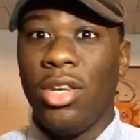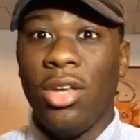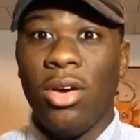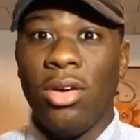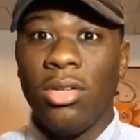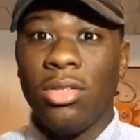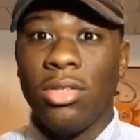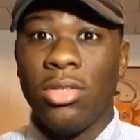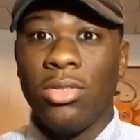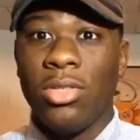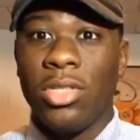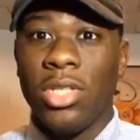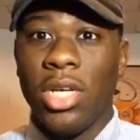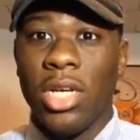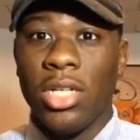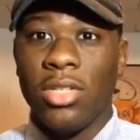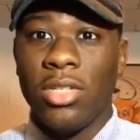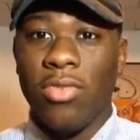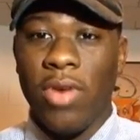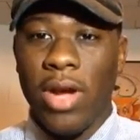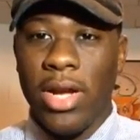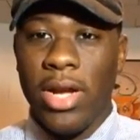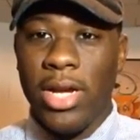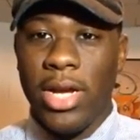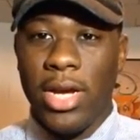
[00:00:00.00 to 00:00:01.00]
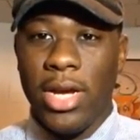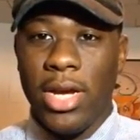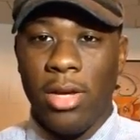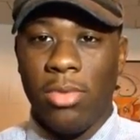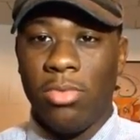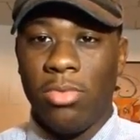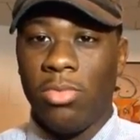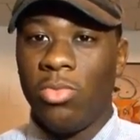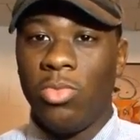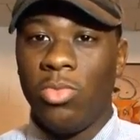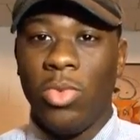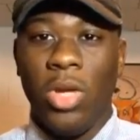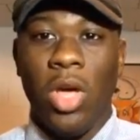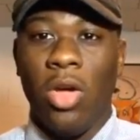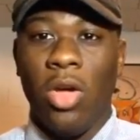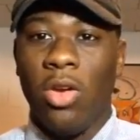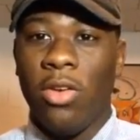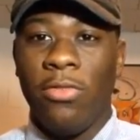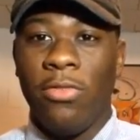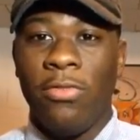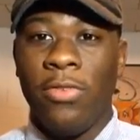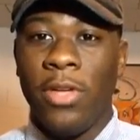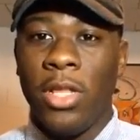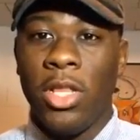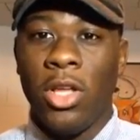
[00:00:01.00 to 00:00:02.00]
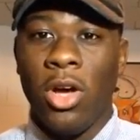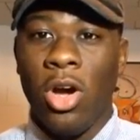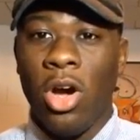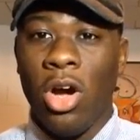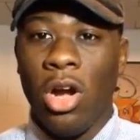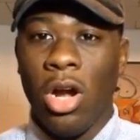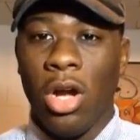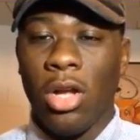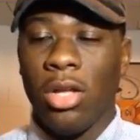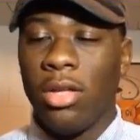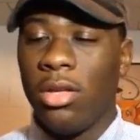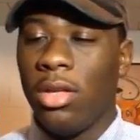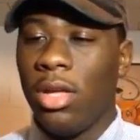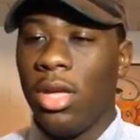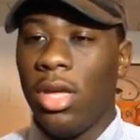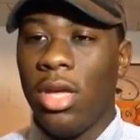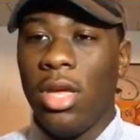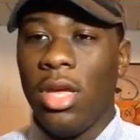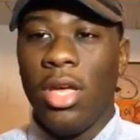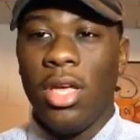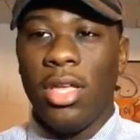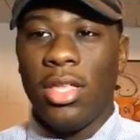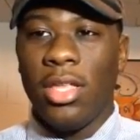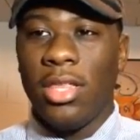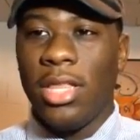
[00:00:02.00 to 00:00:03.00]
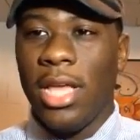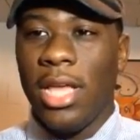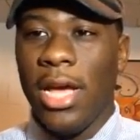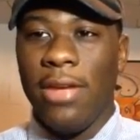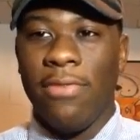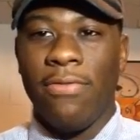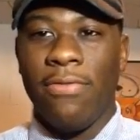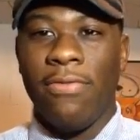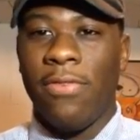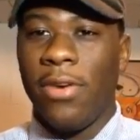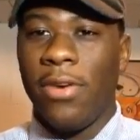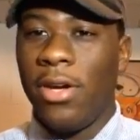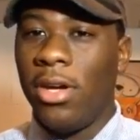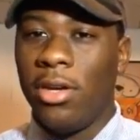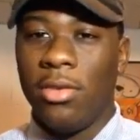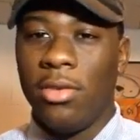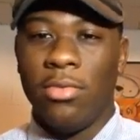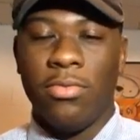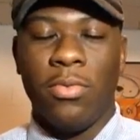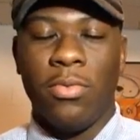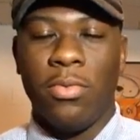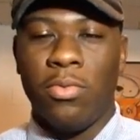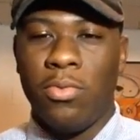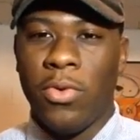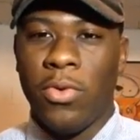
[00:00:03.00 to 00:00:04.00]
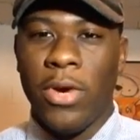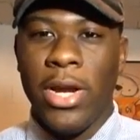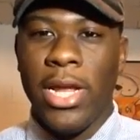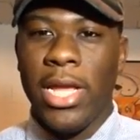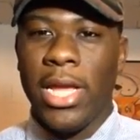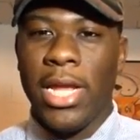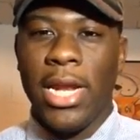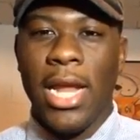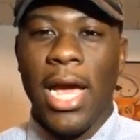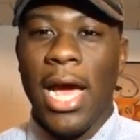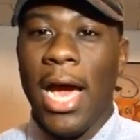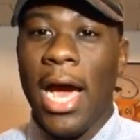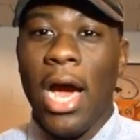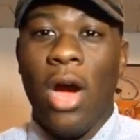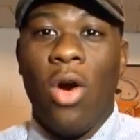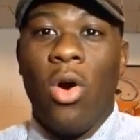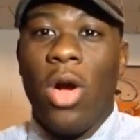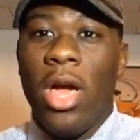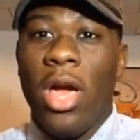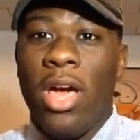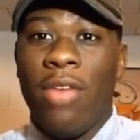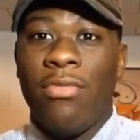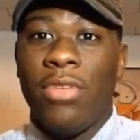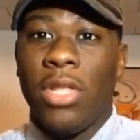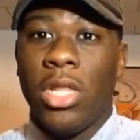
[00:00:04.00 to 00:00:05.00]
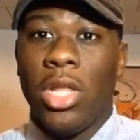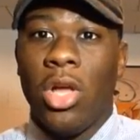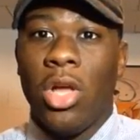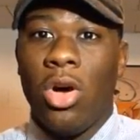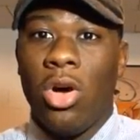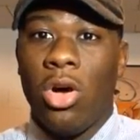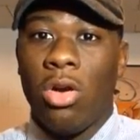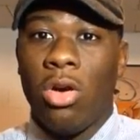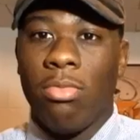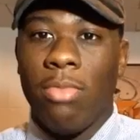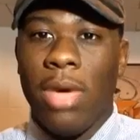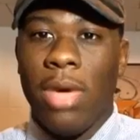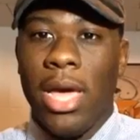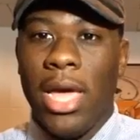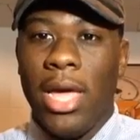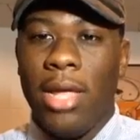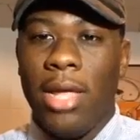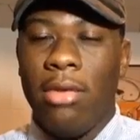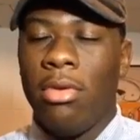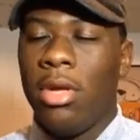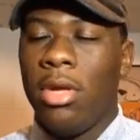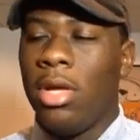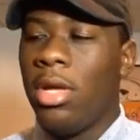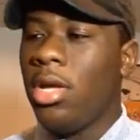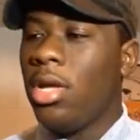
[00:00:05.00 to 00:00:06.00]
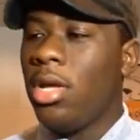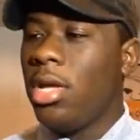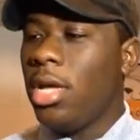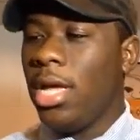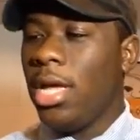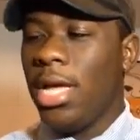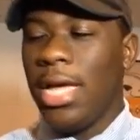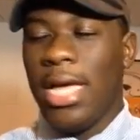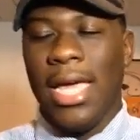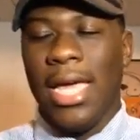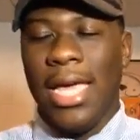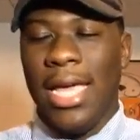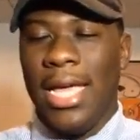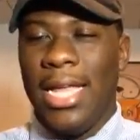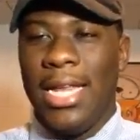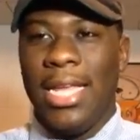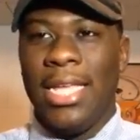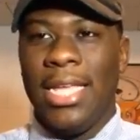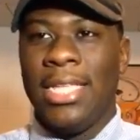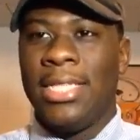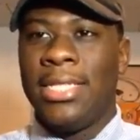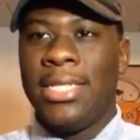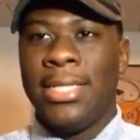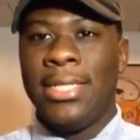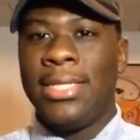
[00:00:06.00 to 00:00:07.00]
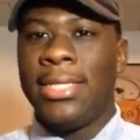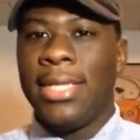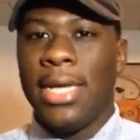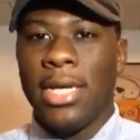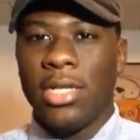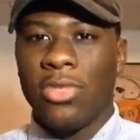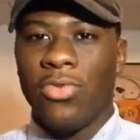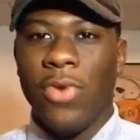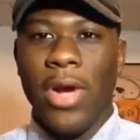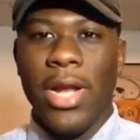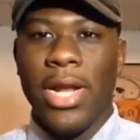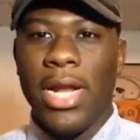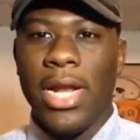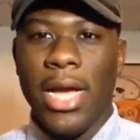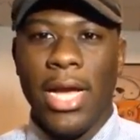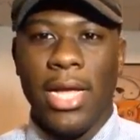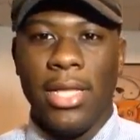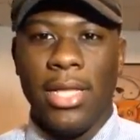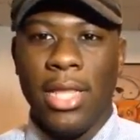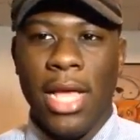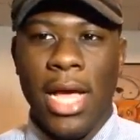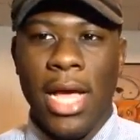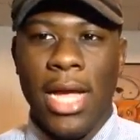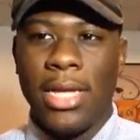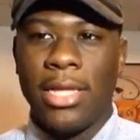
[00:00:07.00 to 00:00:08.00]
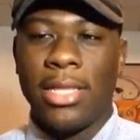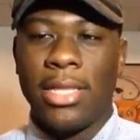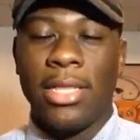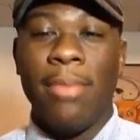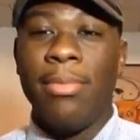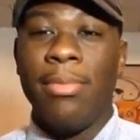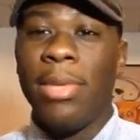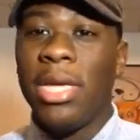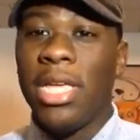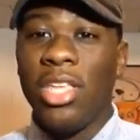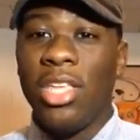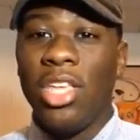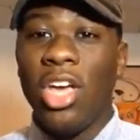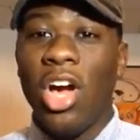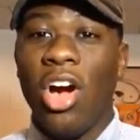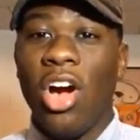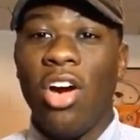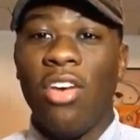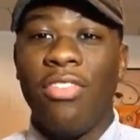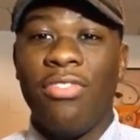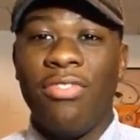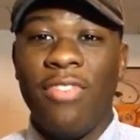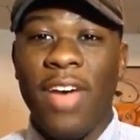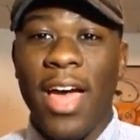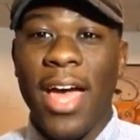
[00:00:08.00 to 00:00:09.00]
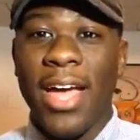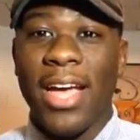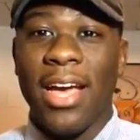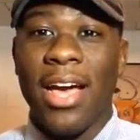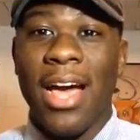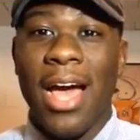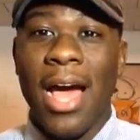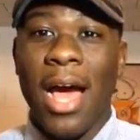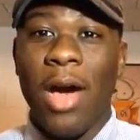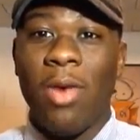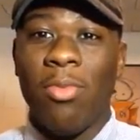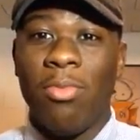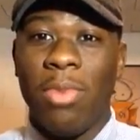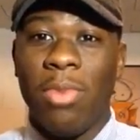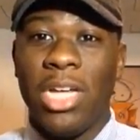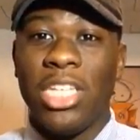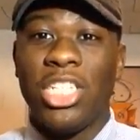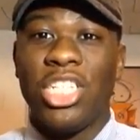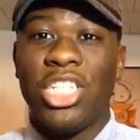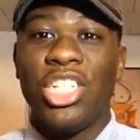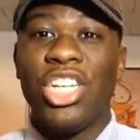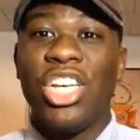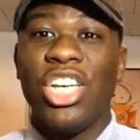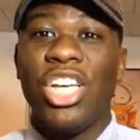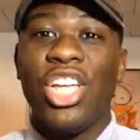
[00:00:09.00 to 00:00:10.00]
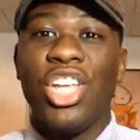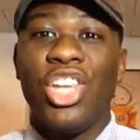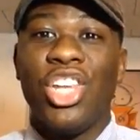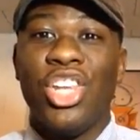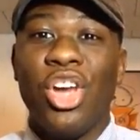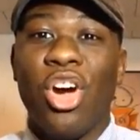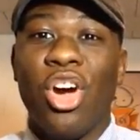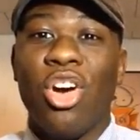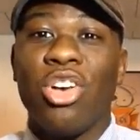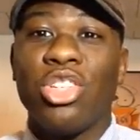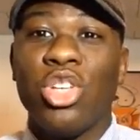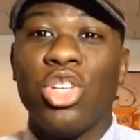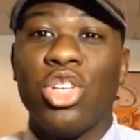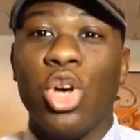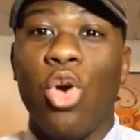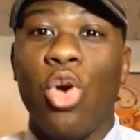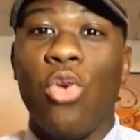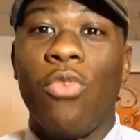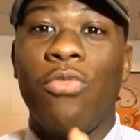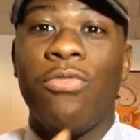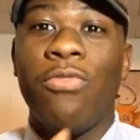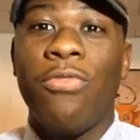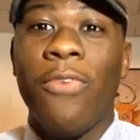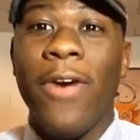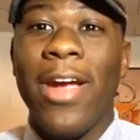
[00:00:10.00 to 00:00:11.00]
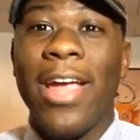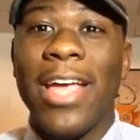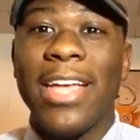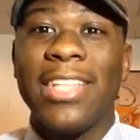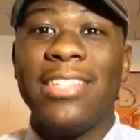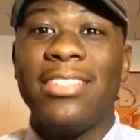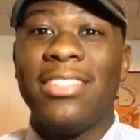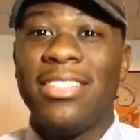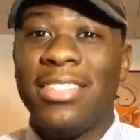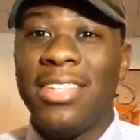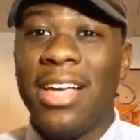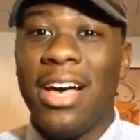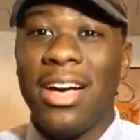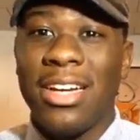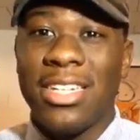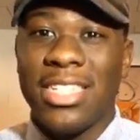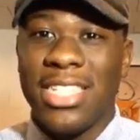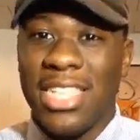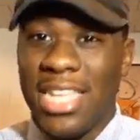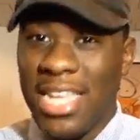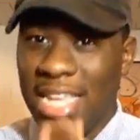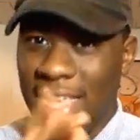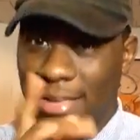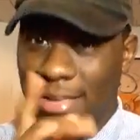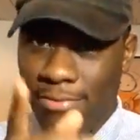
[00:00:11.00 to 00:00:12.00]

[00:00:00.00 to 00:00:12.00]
Naruto sucks right now. We on a filler arc, like, for freaking however long, man, and it just sucks right now. Like, let me give y'all a fact on how much Naruto freaking sucks.